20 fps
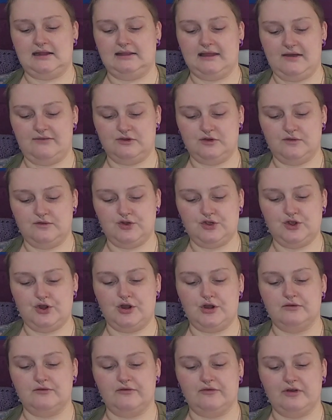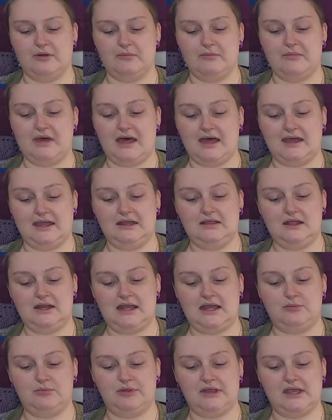leftover yarn from mine that
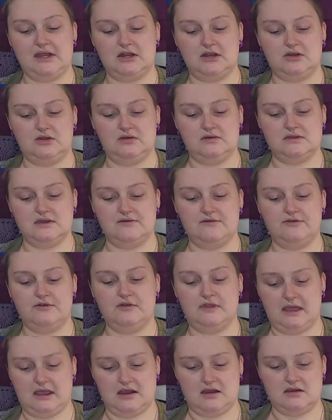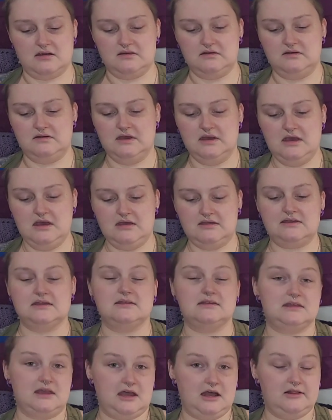I plan on using for theirs,
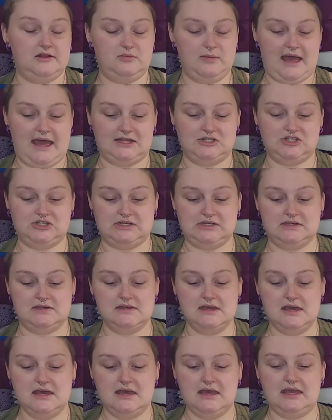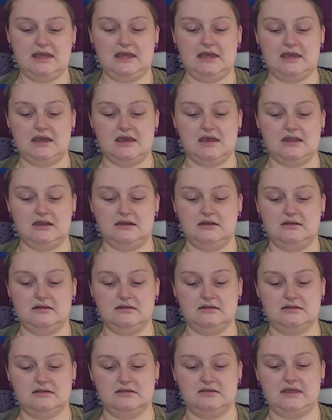since the color matches, and
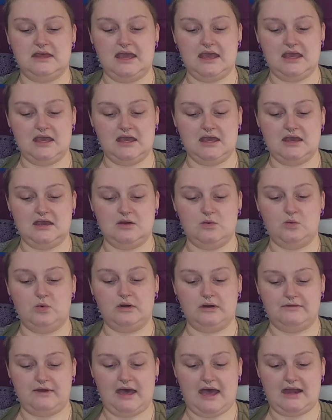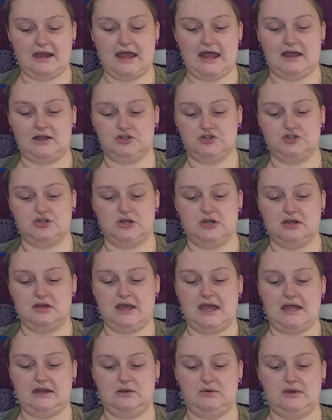they would have had extra
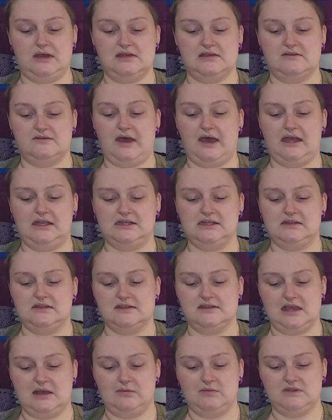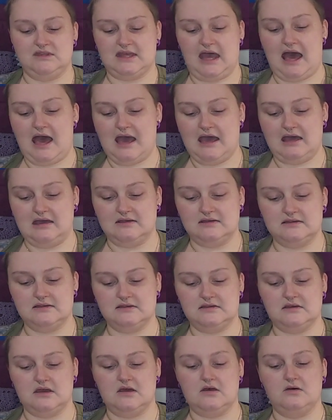anyways if I had done the same size,
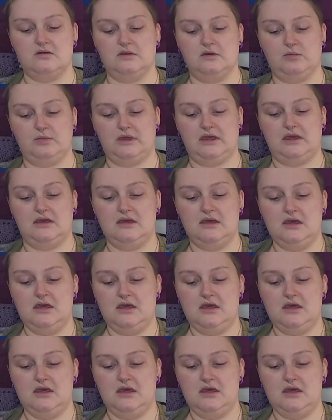so they'll be